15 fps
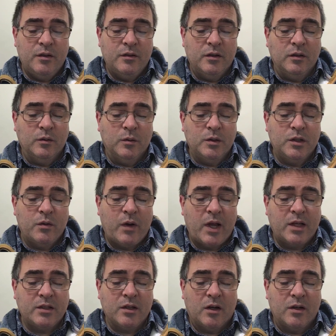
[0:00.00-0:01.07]
The Lord
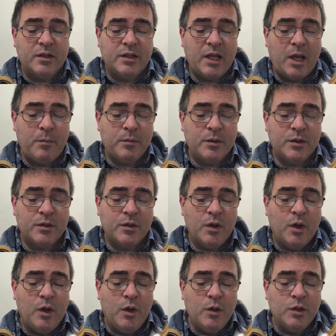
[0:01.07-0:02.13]
directs our steps,
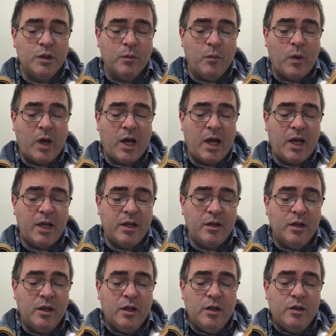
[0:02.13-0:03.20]
so why
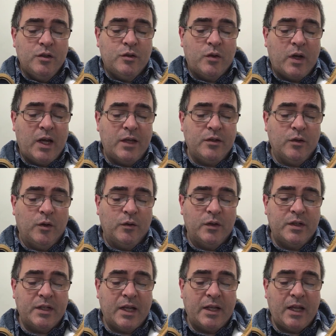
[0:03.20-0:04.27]
try to
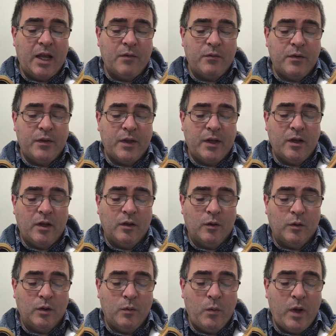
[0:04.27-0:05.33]
understand everything
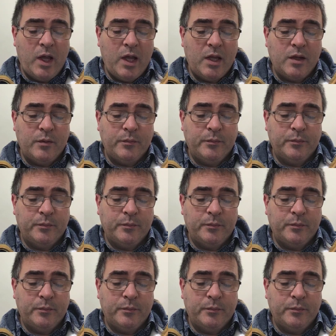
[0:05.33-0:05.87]
along the way?